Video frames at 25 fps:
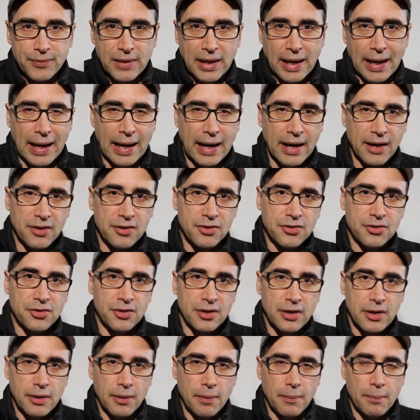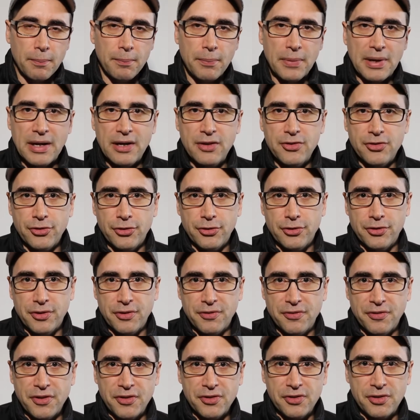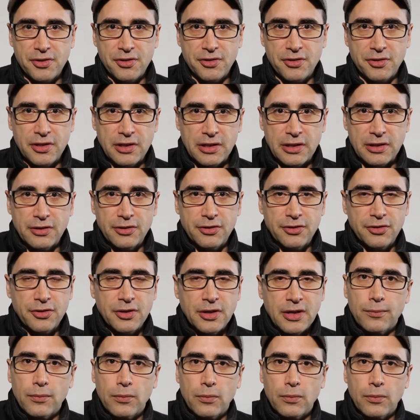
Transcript: has major deficiencies.